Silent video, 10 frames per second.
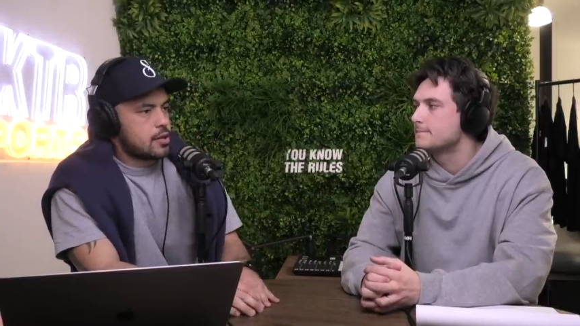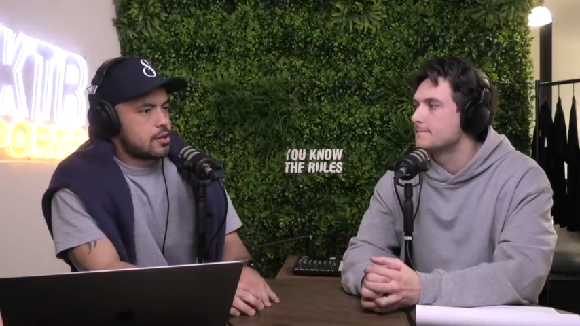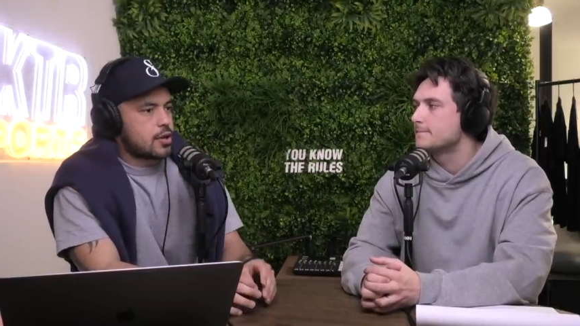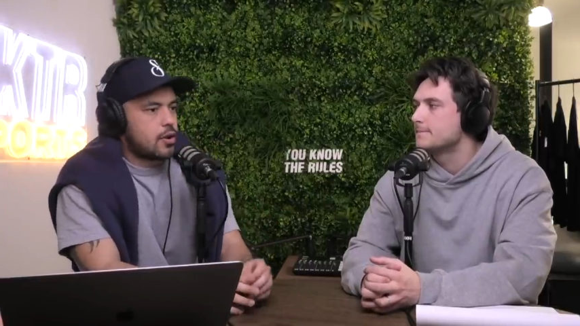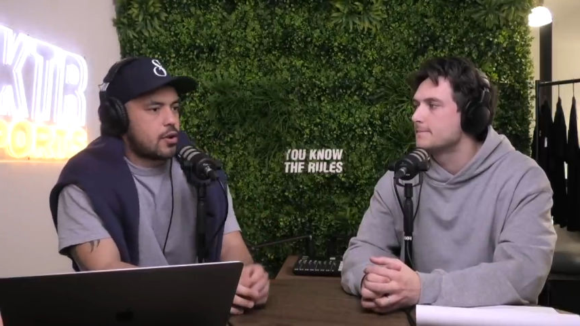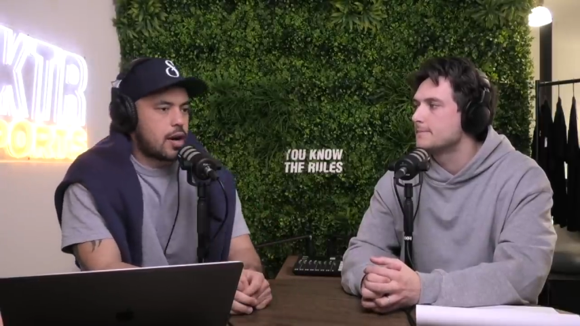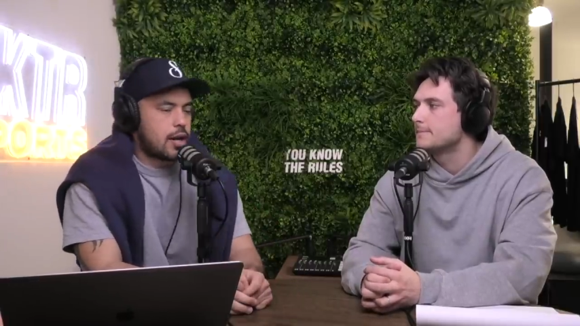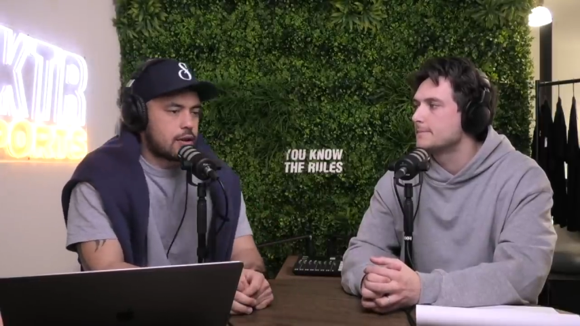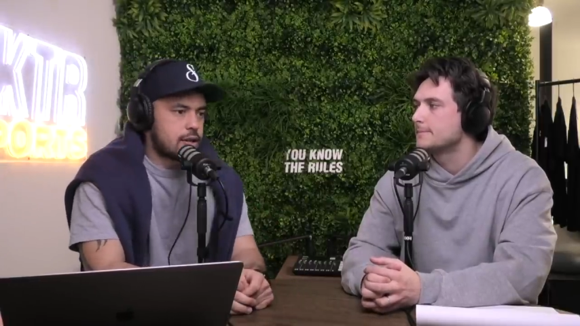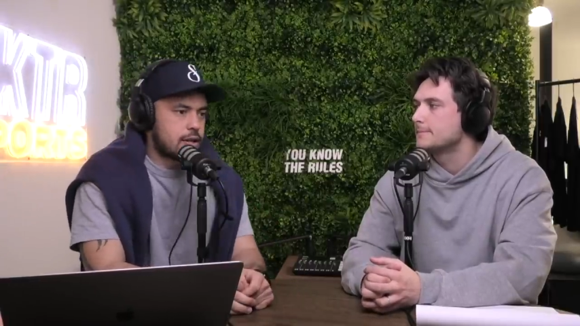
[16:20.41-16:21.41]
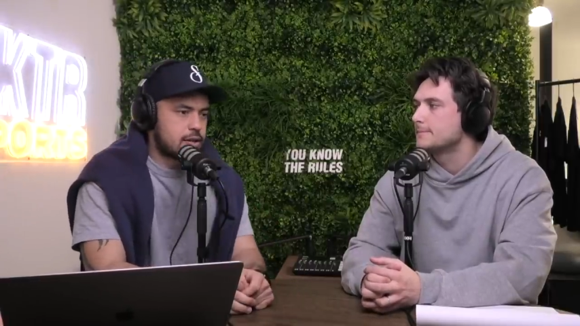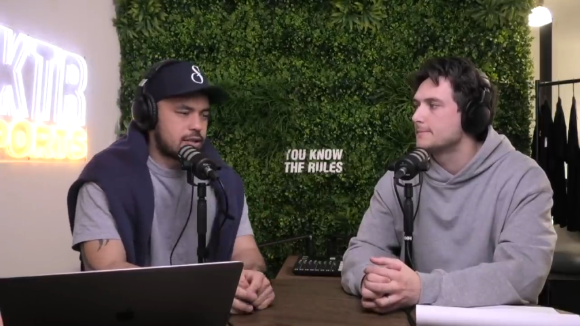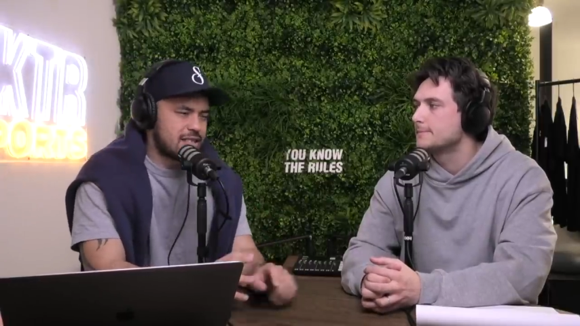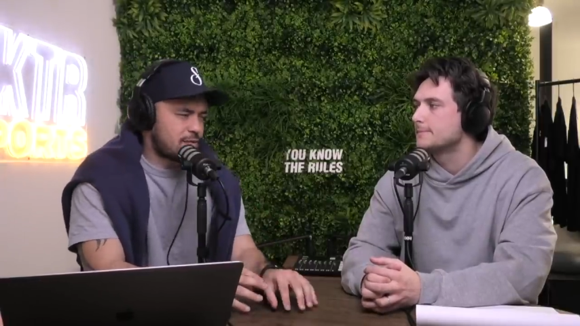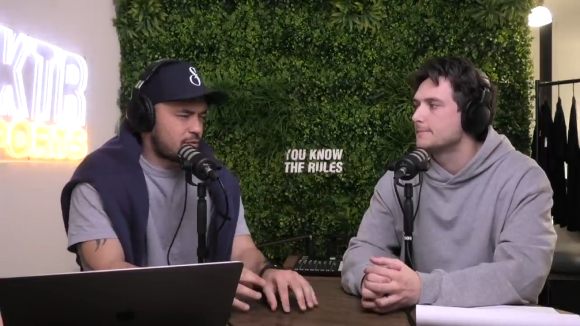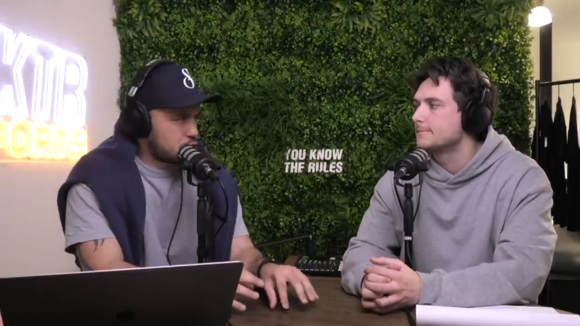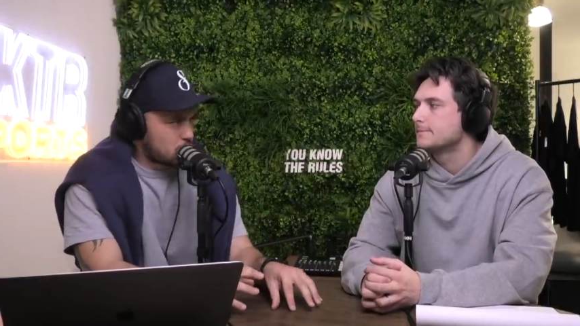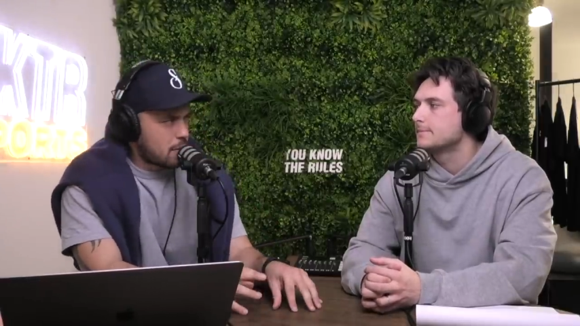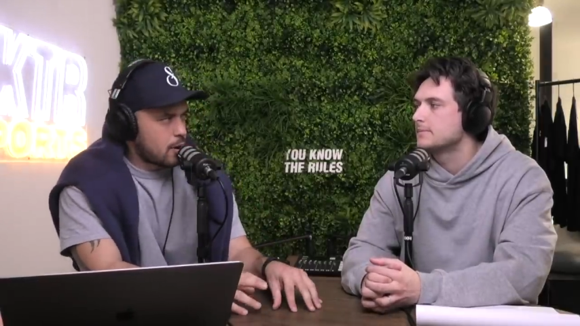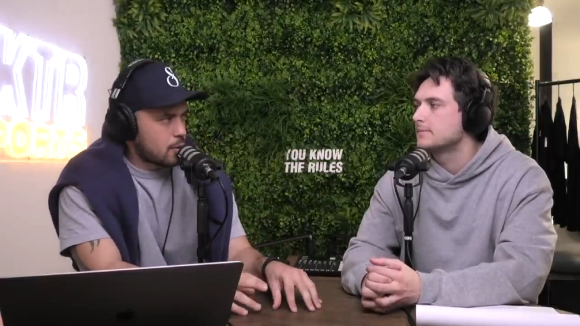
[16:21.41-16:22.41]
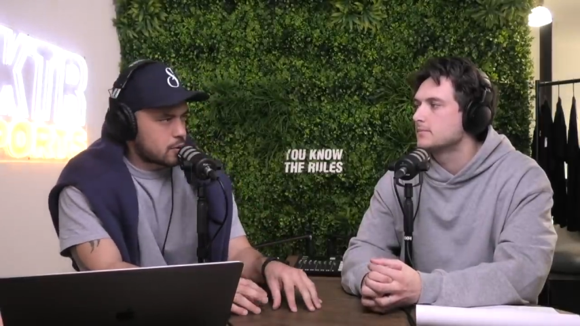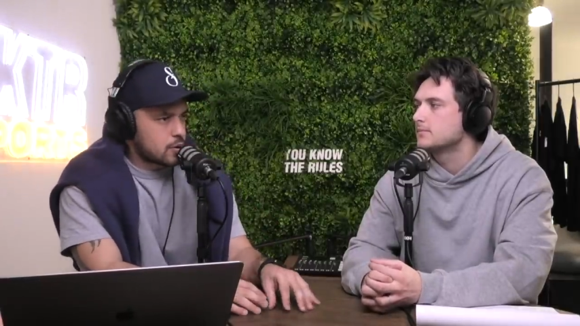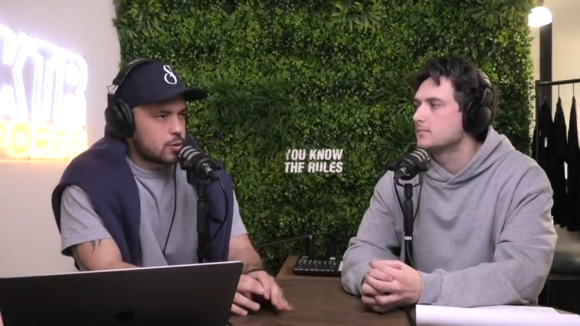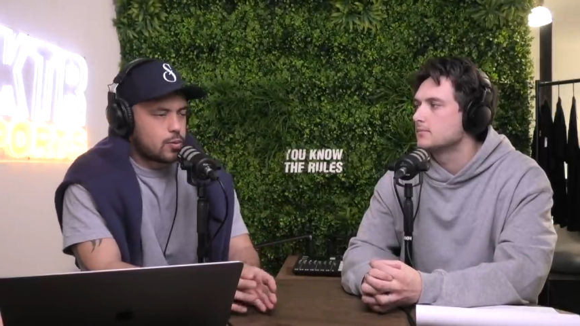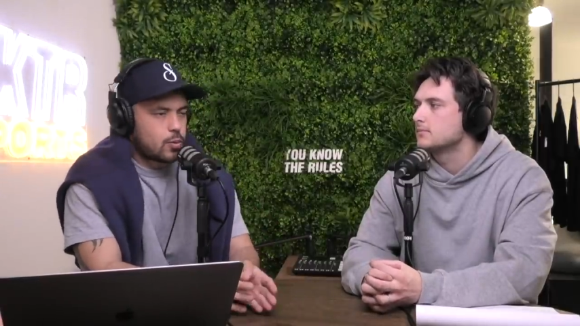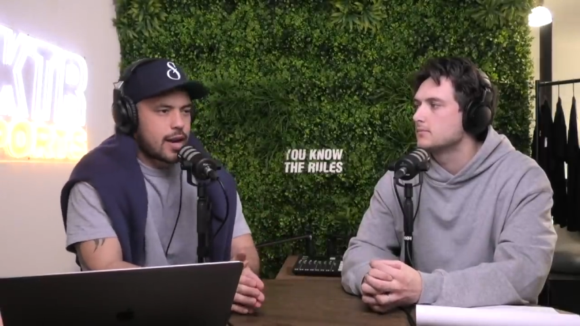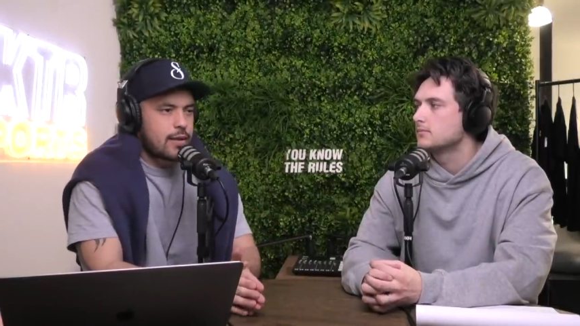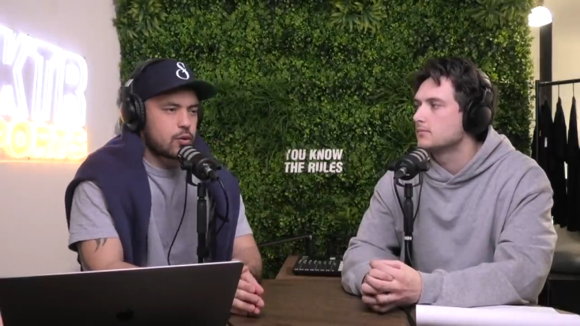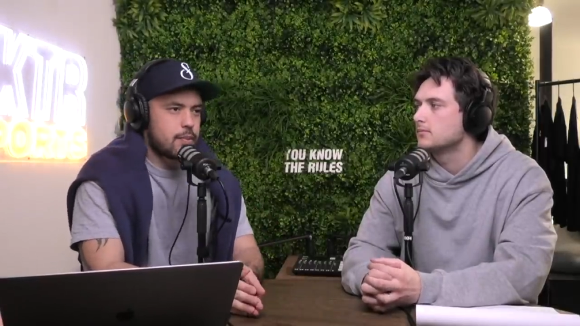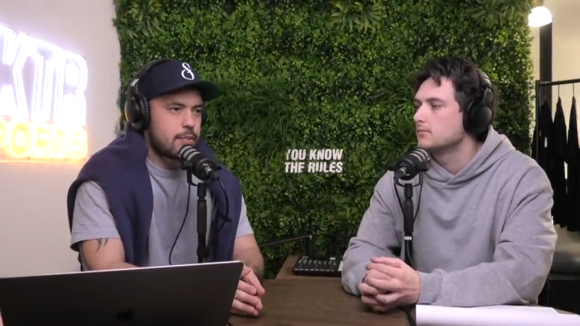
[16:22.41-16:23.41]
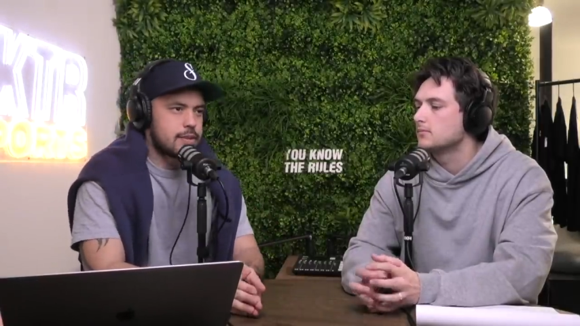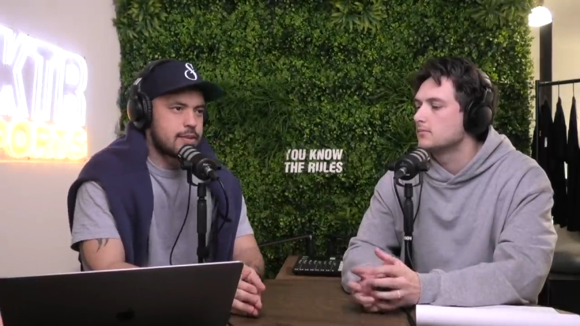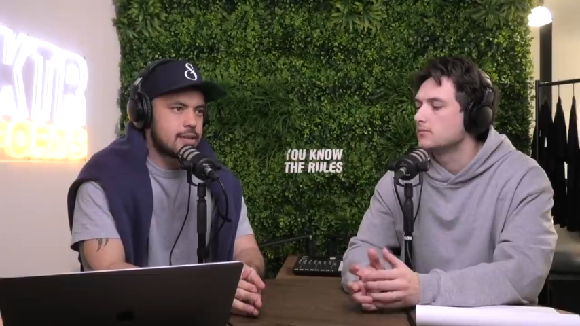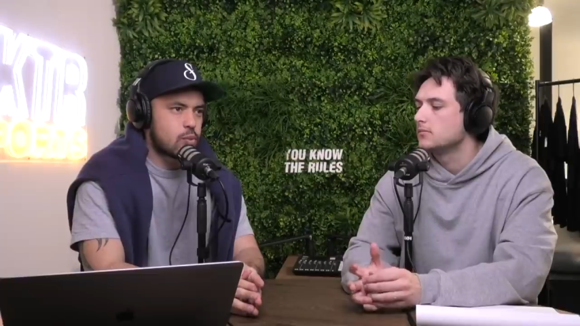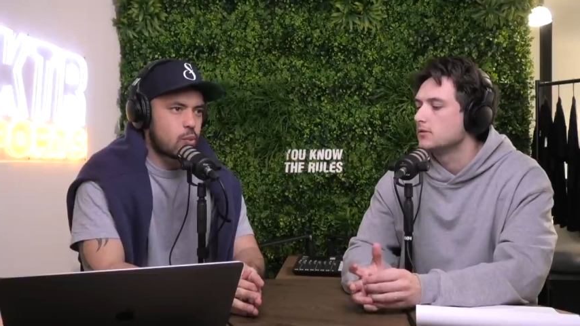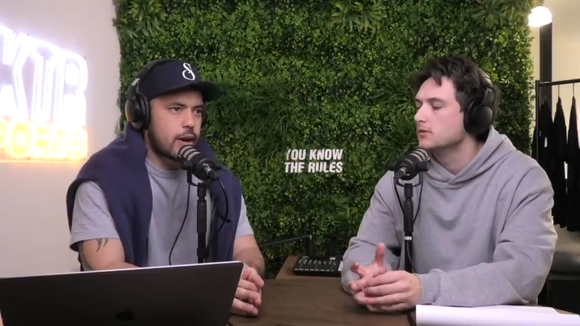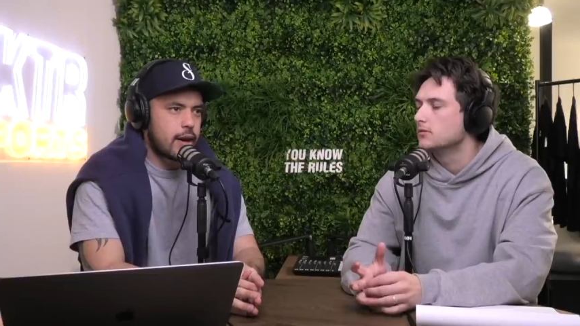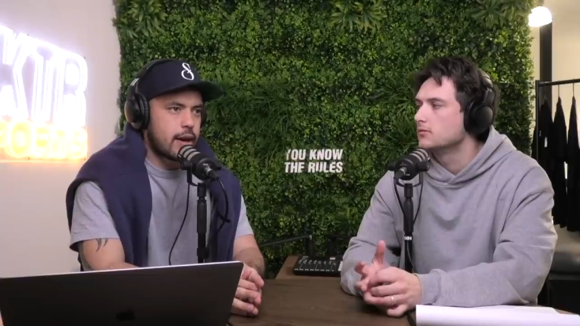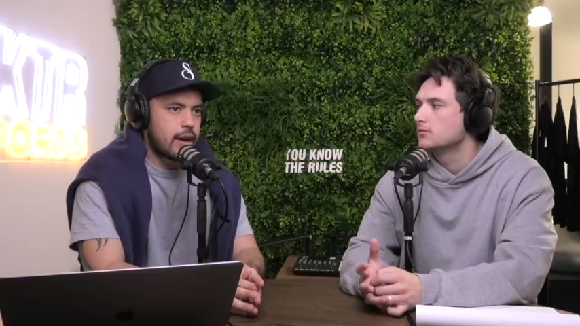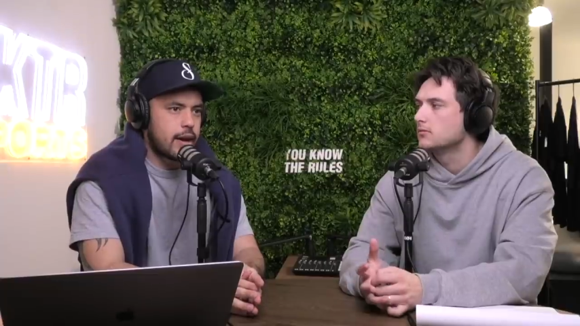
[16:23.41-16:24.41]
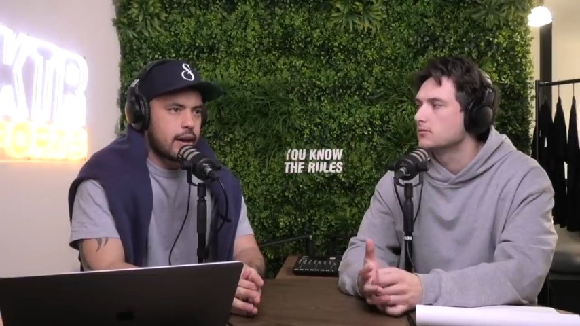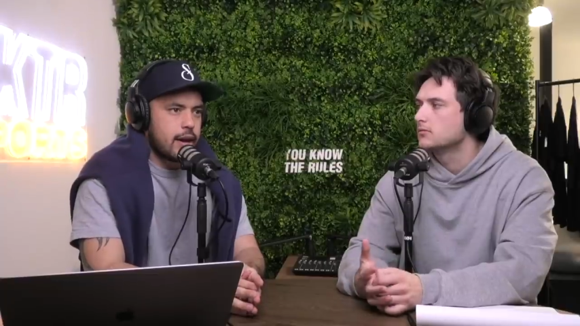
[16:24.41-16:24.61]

Speaker 1: So a lot of the, this is super old school way of doing business yeah. where.